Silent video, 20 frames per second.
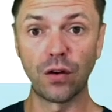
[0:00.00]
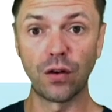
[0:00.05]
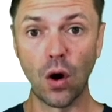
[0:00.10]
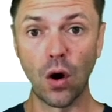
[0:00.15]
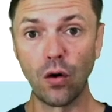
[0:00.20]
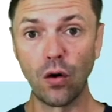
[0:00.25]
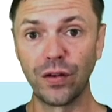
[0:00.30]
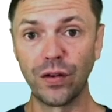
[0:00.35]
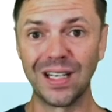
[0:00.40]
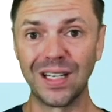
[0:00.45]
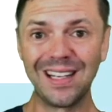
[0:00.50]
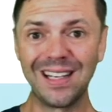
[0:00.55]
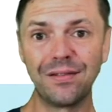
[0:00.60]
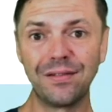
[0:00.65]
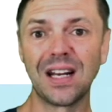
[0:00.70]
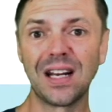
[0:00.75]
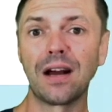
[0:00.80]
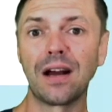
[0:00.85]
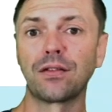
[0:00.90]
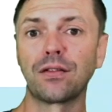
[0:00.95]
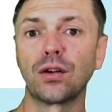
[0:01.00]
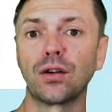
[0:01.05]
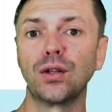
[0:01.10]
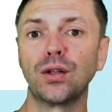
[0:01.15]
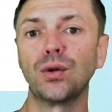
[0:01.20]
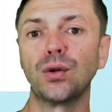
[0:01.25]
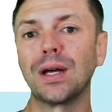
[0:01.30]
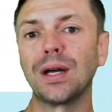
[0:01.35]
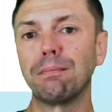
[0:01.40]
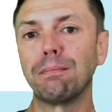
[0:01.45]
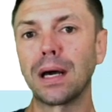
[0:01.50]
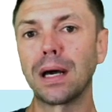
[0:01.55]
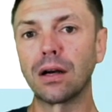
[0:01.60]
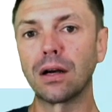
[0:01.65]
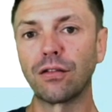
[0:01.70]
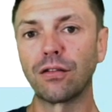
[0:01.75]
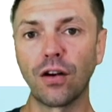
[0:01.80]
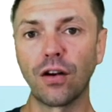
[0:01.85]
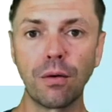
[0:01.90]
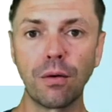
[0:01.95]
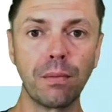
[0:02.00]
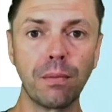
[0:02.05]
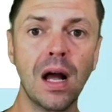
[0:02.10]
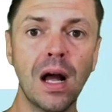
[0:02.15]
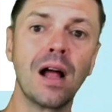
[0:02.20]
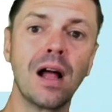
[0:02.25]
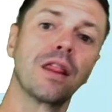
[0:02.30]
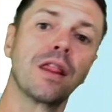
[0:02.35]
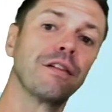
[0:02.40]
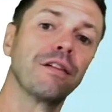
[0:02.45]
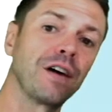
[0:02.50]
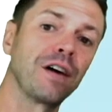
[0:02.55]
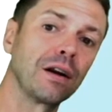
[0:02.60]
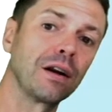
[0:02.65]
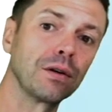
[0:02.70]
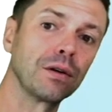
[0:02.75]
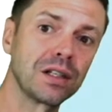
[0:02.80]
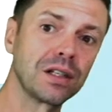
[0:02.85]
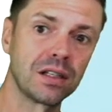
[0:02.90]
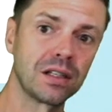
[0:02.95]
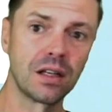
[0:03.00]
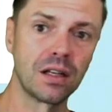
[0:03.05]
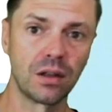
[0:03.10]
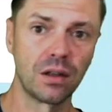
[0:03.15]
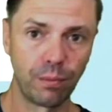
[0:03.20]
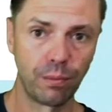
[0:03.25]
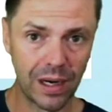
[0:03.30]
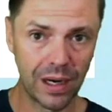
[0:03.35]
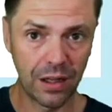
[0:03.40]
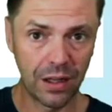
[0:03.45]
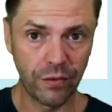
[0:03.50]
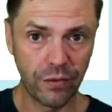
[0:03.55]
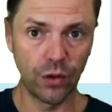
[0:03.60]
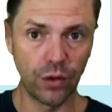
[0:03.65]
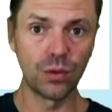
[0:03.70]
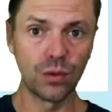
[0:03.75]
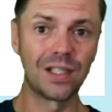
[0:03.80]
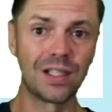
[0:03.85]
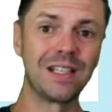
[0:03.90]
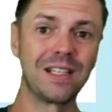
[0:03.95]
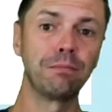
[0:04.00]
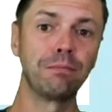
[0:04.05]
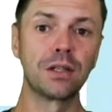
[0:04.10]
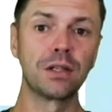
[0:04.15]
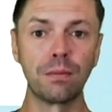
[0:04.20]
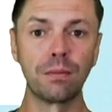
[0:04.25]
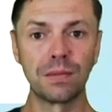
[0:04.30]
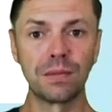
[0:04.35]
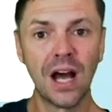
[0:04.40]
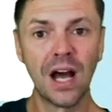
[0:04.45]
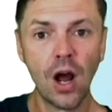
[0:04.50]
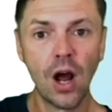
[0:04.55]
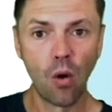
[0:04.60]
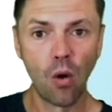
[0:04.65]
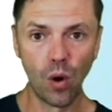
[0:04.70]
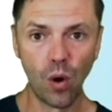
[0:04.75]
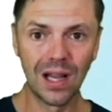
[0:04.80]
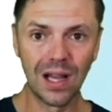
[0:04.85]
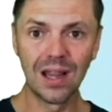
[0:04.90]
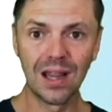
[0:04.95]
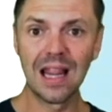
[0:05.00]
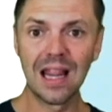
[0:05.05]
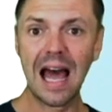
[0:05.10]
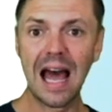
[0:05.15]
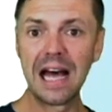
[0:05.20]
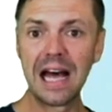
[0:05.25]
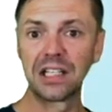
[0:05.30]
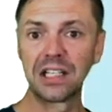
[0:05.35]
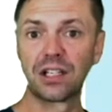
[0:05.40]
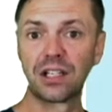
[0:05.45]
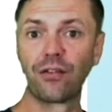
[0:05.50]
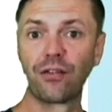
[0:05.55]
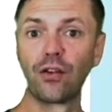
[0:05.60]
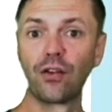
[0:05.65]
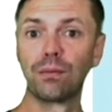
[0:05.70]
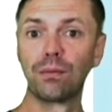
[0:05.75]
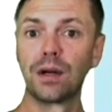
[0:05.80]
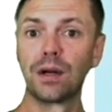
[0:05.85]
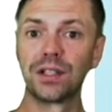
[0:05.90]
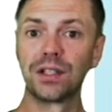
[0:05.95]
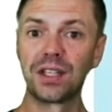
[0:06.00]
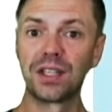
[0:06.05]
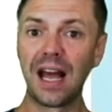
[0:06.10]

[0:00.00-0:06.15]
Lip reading: COVID, even after you get better from the virus, many of those symptoms will last for months